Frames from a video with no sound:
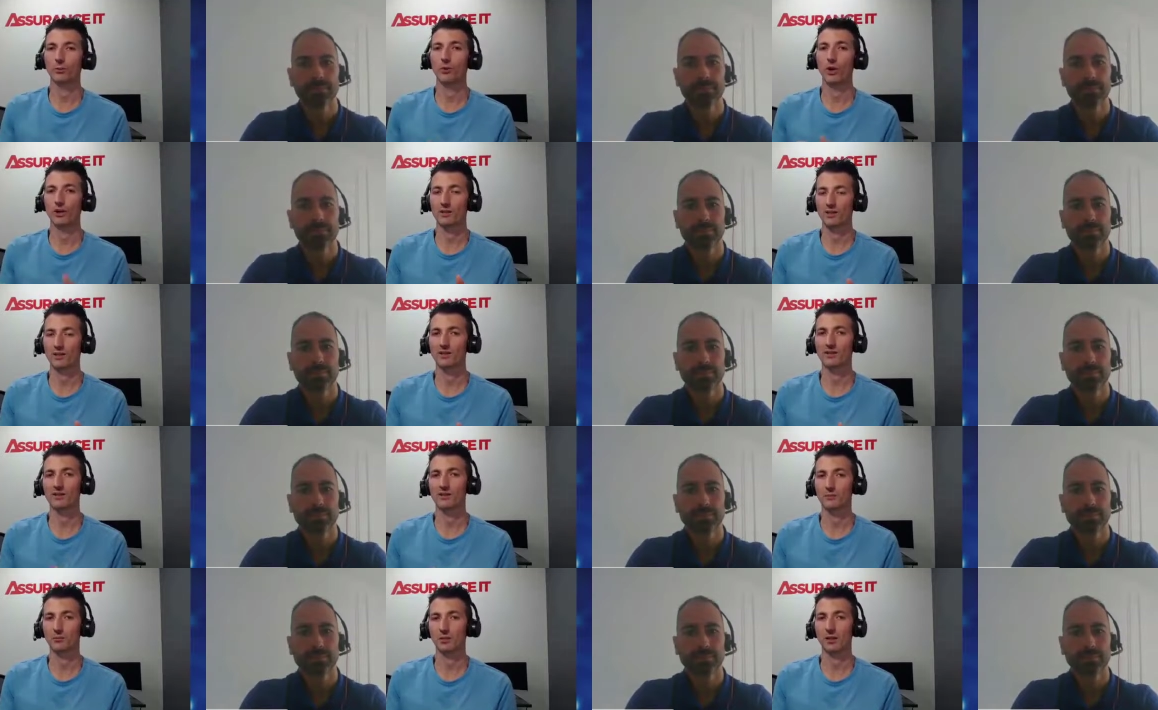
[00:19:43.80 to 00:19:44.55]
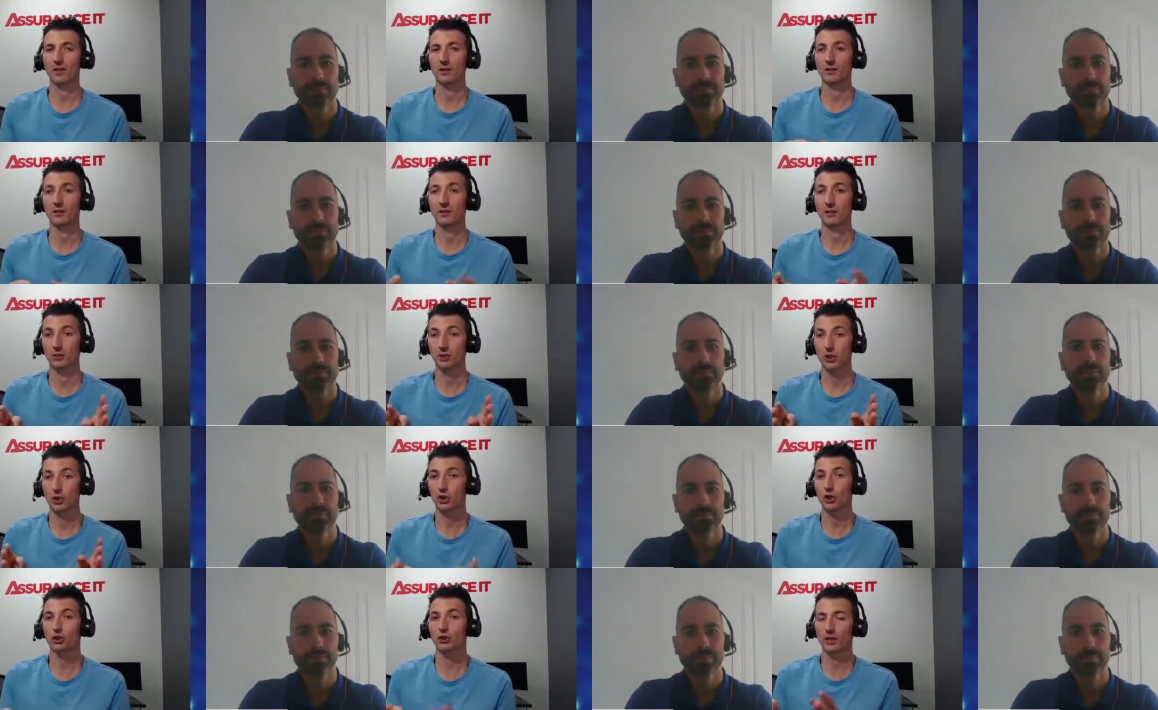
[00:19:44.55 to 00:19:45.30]
Speaker 1: or processes in place to
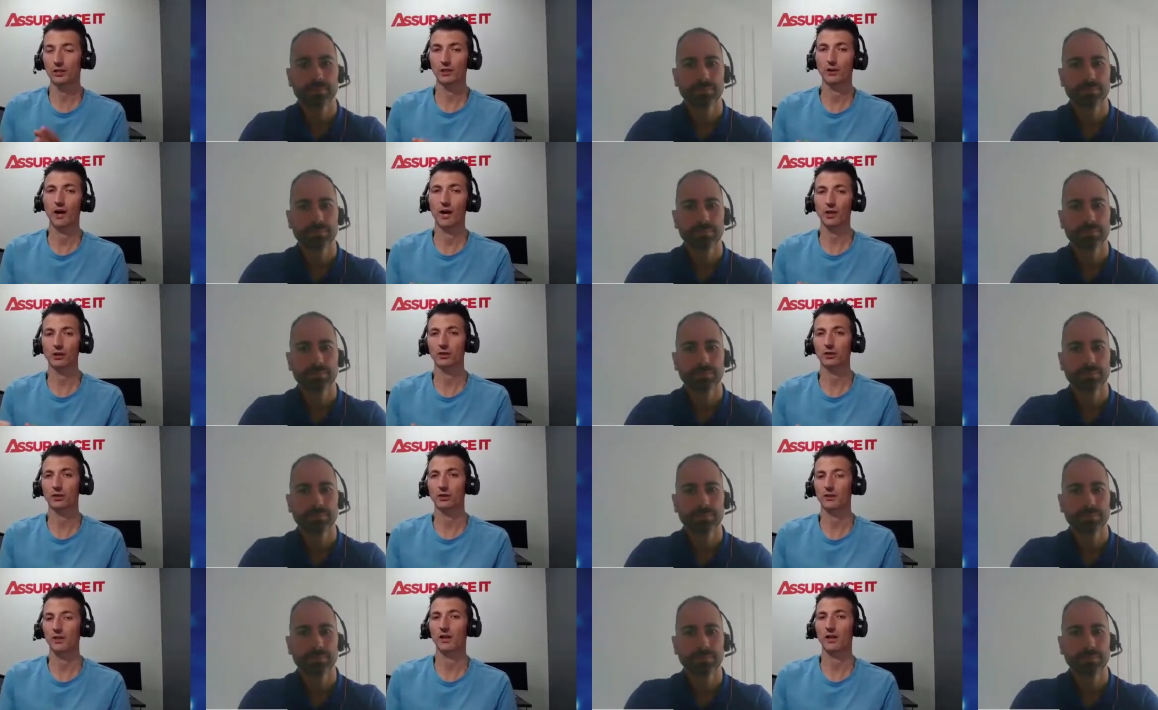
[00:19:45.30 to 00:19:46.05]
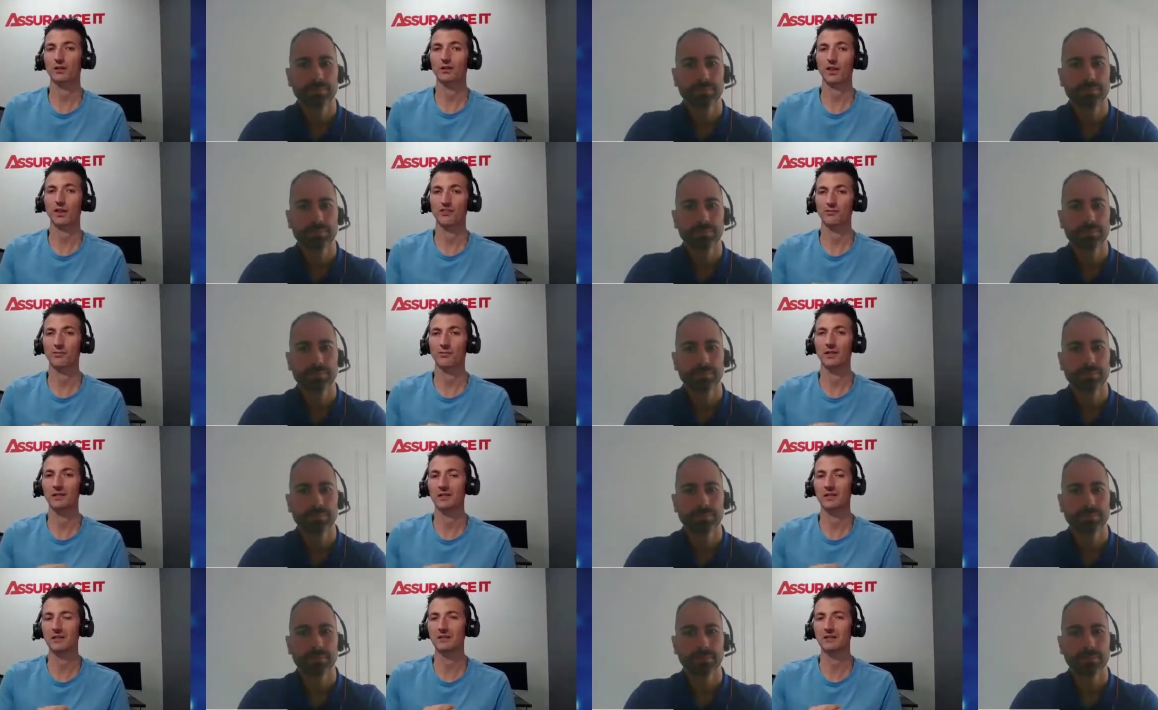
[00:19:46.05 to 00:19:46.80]
ensure that they're actually a safe
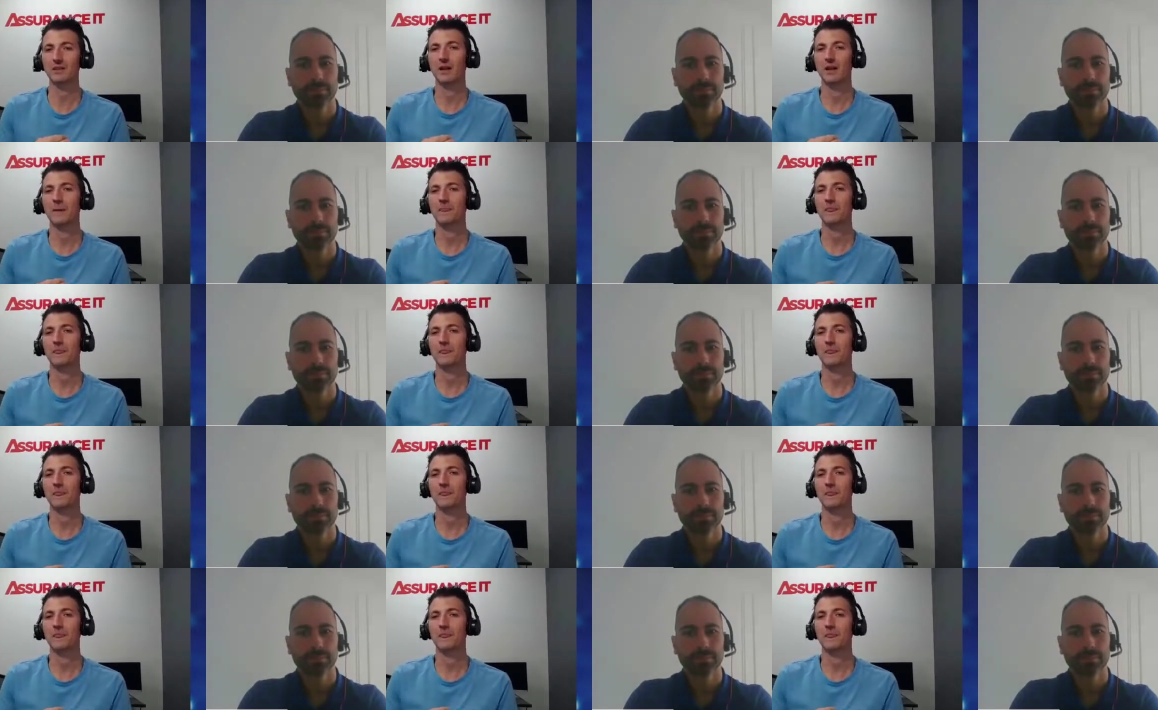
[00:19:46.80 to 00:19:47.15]
business.